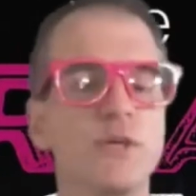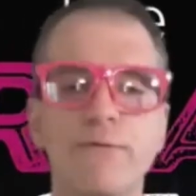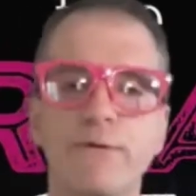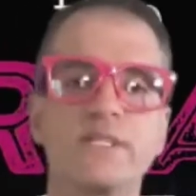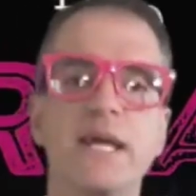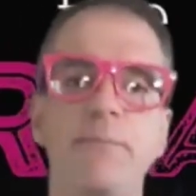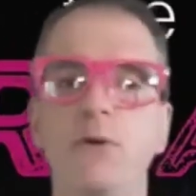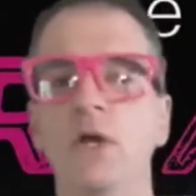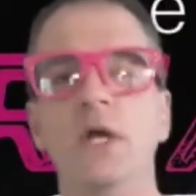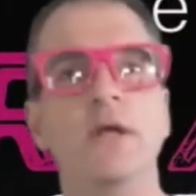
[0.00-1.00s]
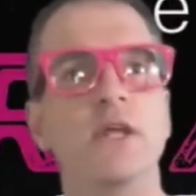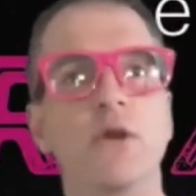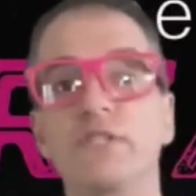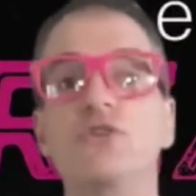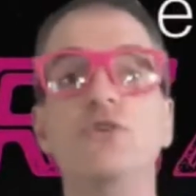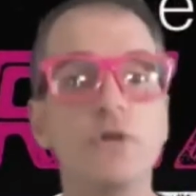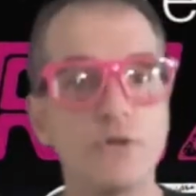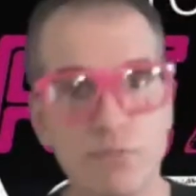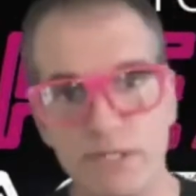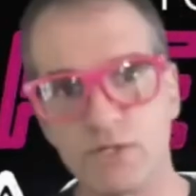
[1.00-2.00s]
So for example, you know, it's New
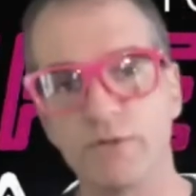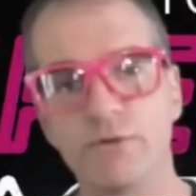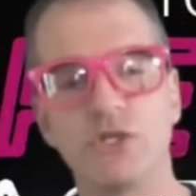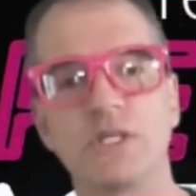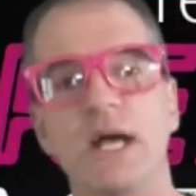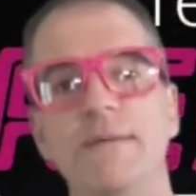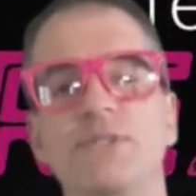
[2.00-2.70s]
Year's resolution time.